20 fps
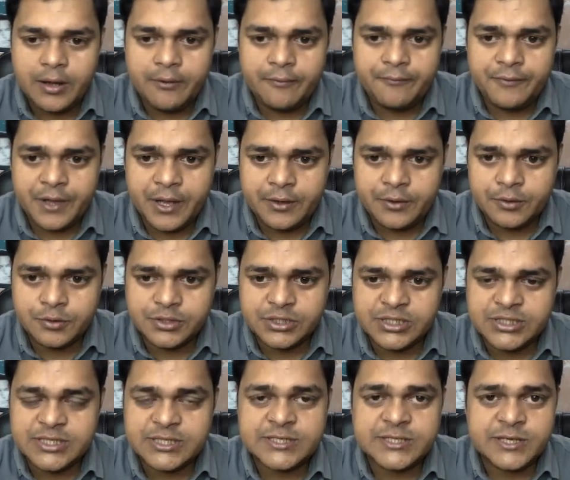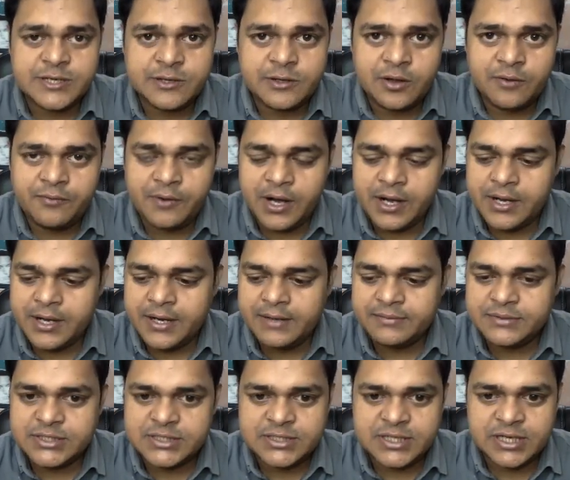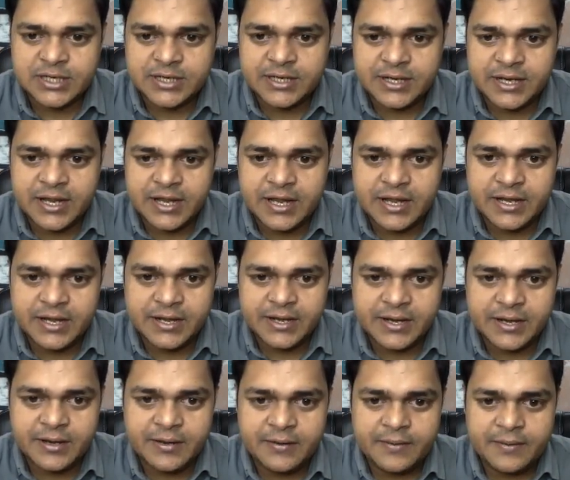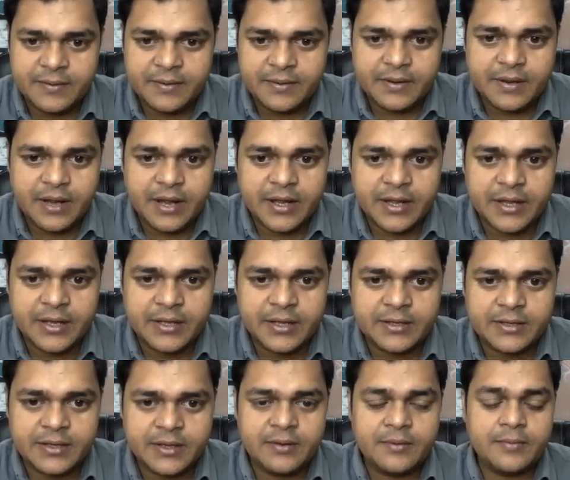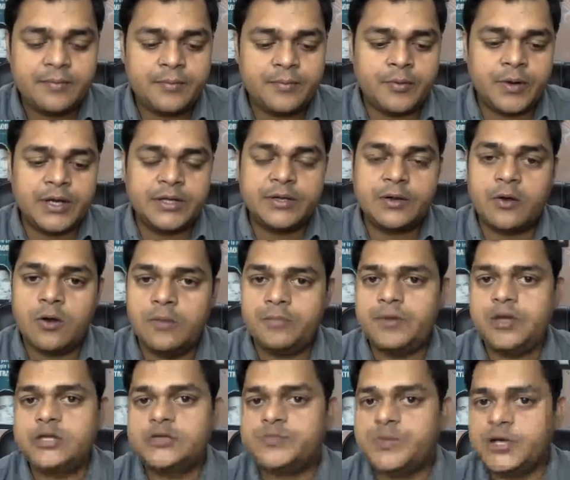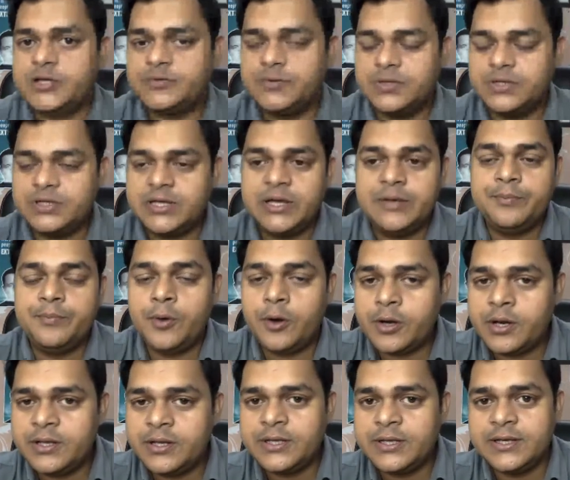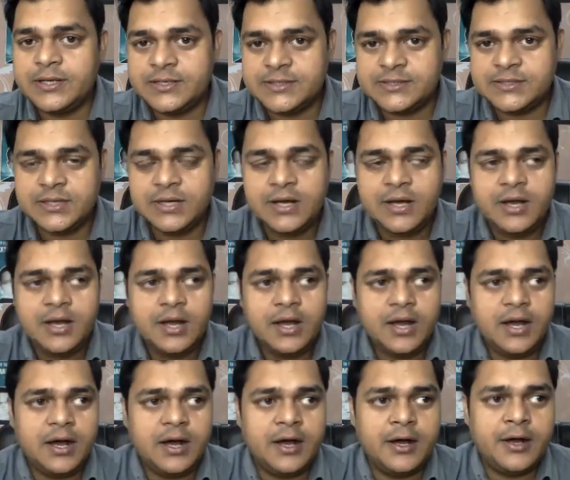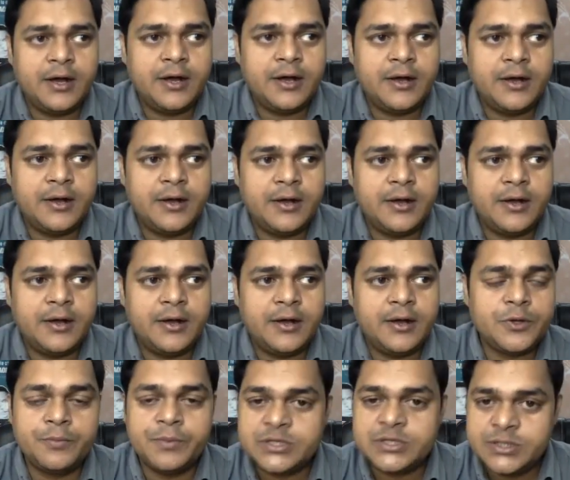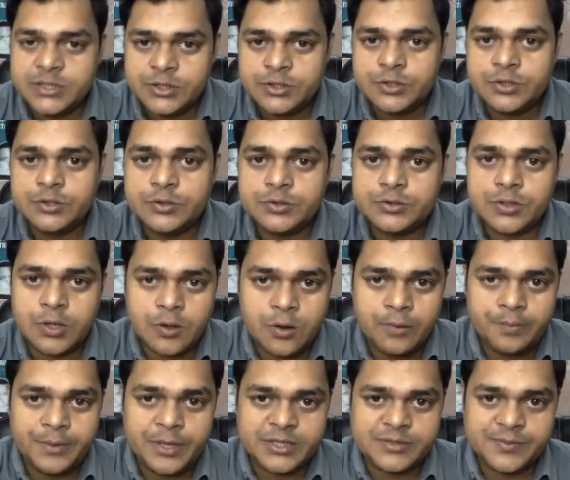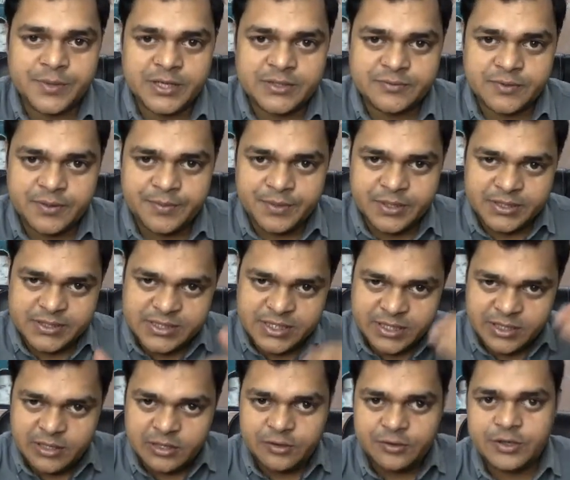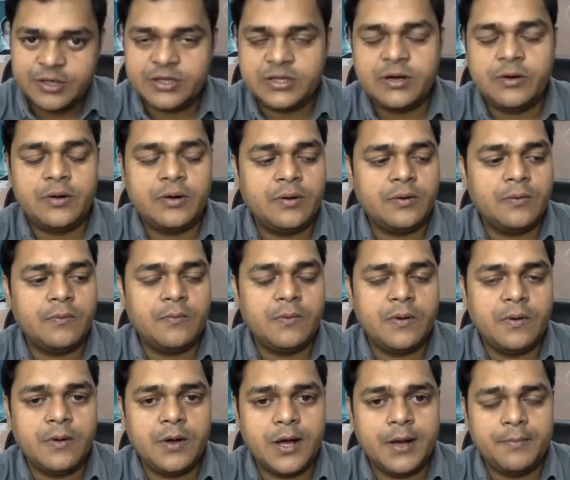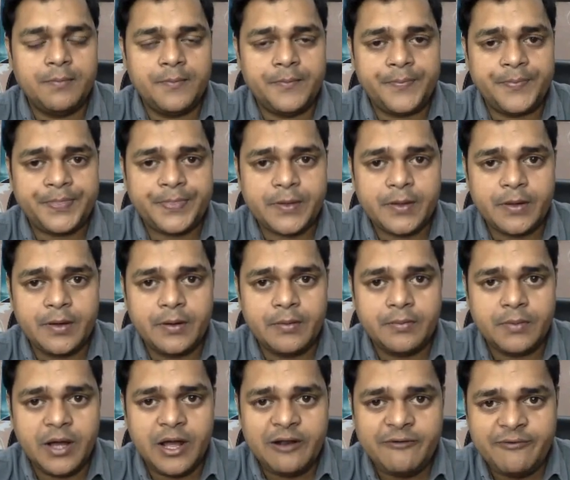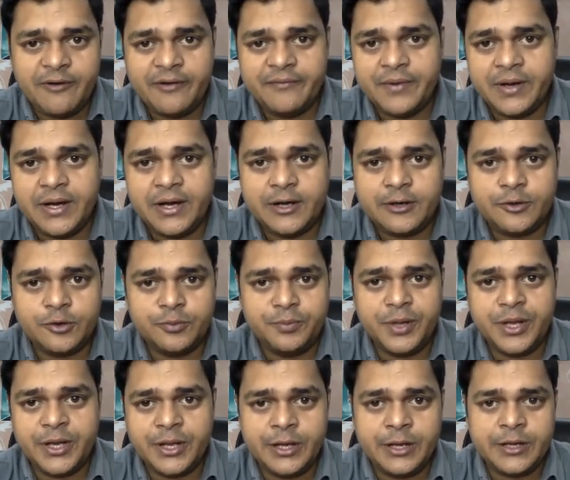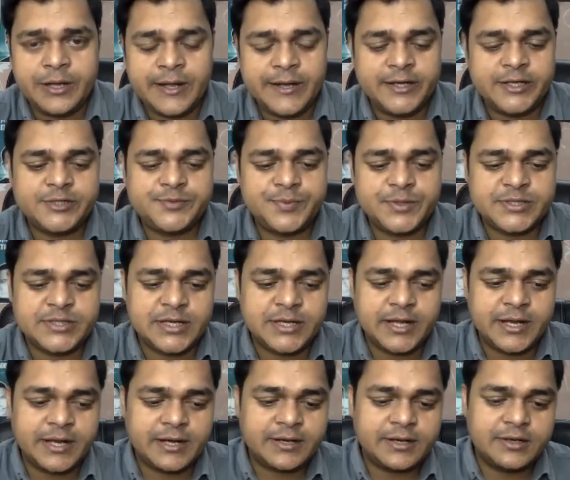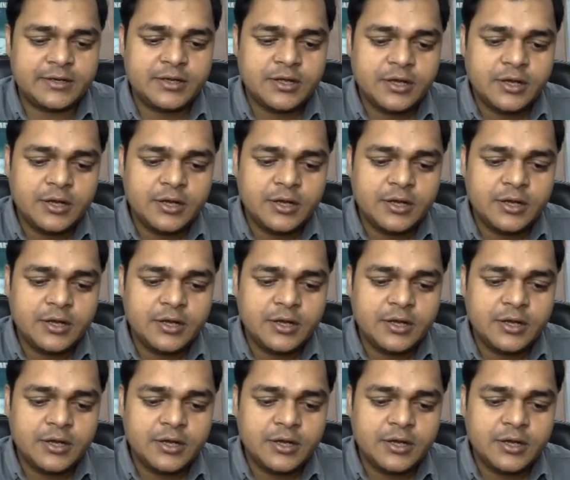we are using 60 gig of hard drive. Just click enter. Again enter, provide the complex password. The important thing is you must need to use the complex password, means including the alphabet, numeric and special character.